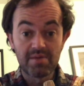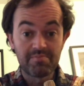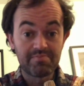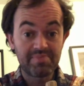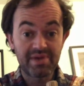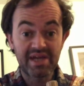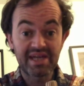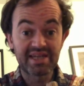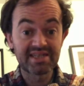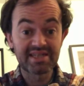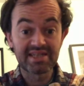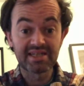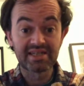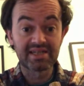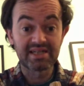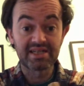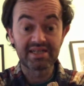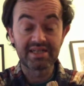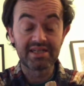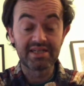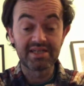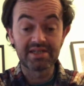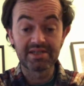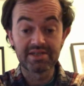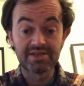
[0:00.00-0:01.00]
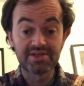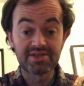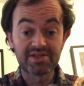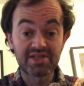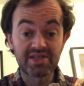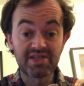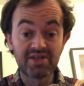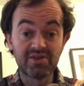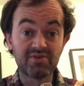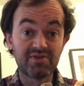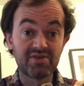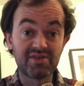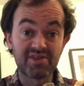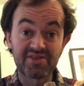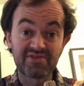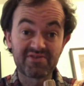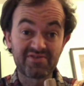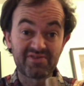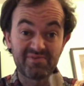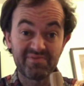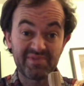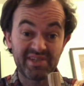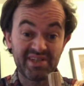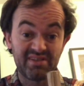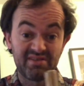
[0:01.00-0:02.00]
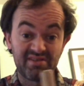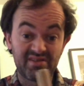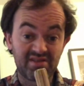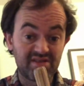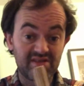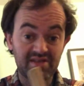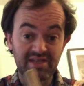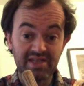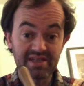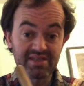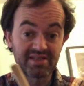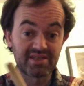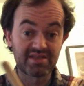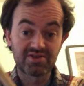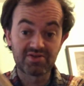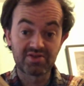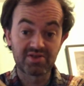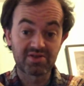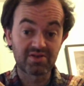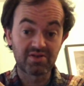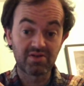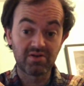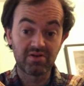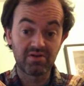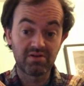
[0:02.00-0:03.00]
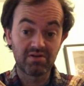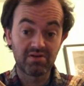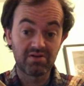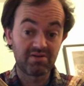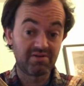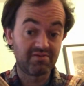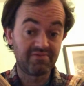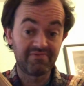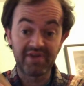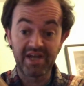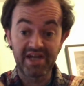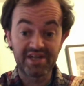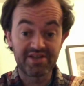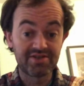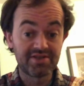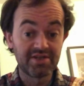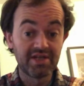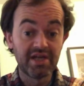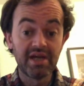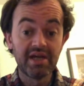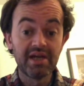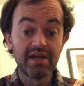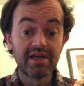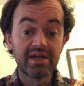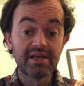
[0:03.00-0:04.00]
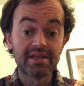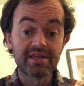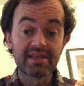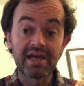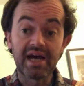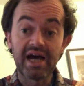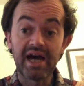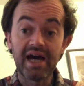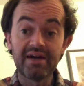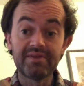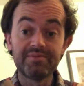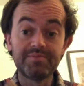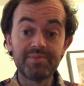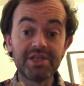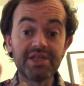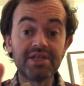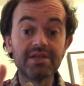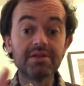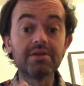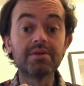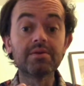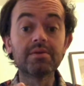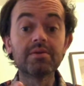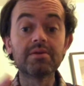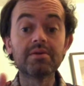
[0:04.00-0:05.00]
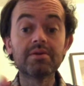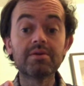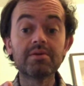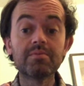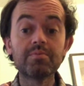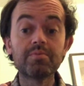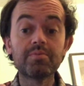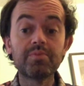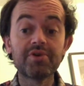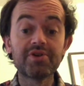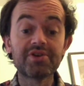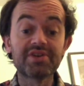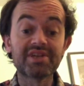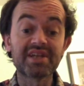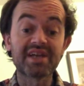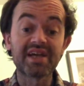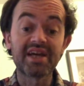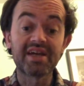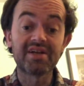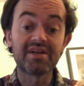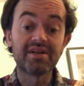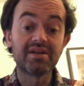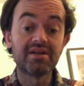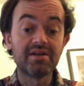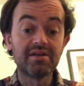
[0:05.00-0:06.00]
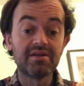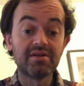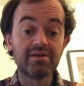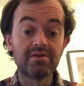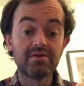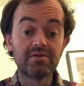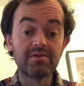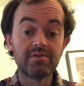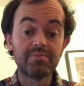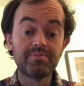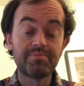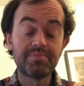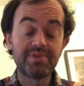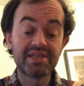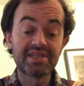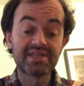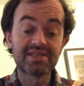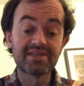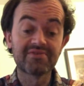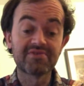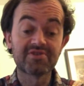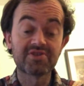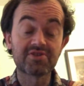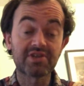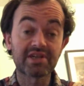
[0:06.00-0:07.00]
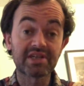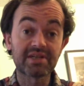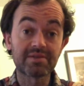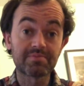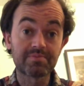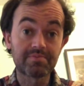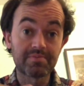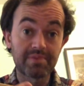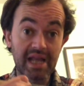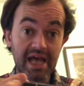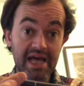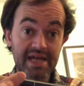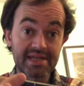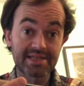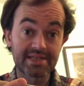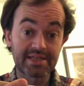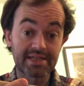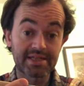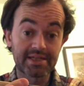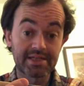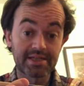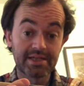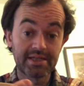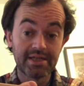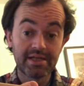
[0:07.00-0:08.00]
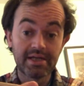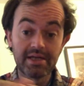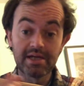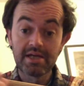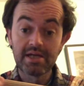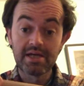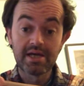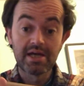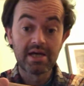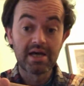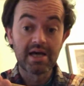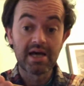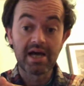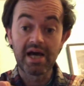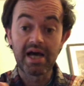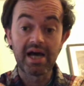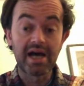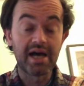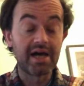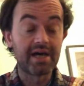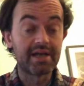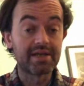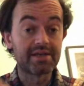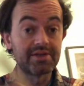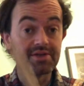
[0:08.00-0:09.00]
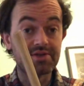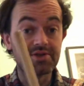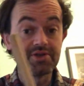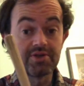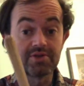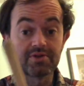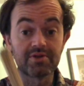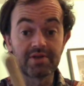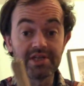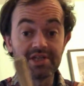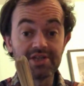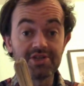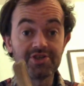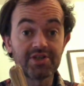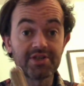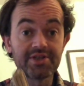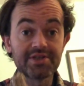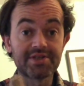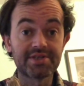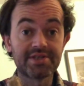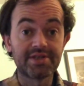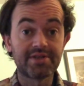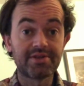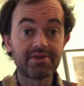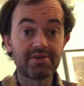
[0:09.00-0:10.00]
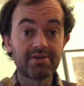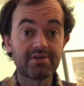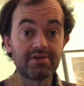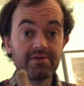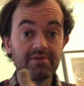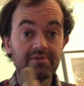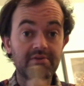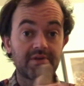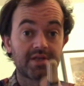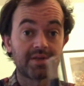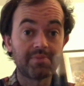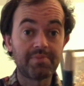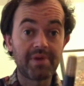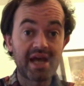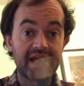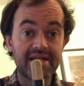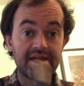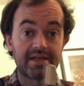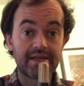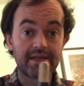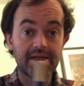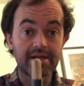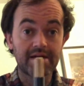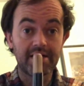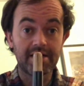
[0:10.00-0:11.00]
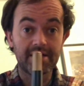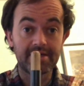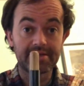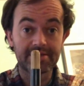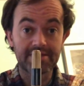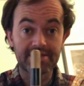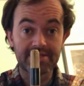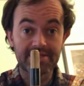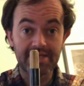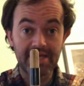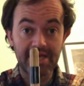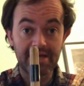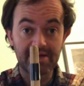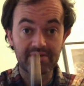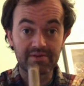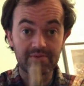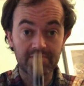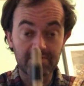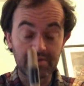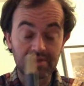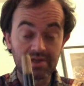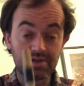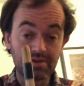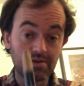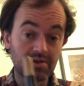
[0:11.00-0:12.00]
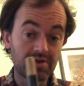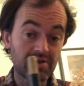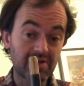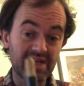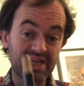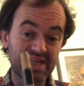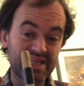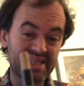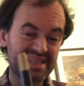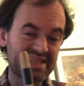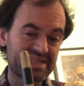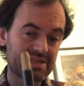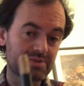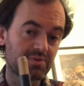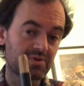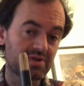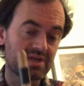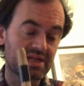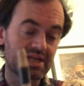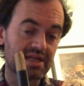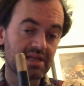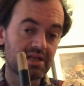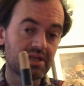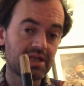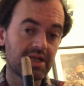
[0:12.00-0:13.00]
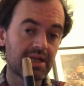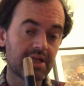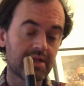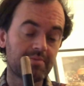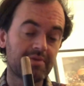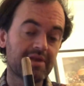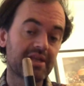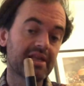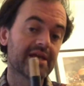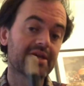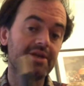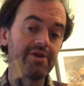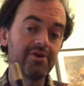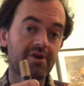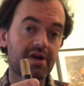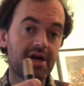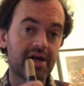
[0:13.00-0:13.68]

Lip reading: basically skewers for meat. That's just or veg that have been put together, piece of string plastic, and you can adjust it depending on the sound. We'll look at this one a little bit later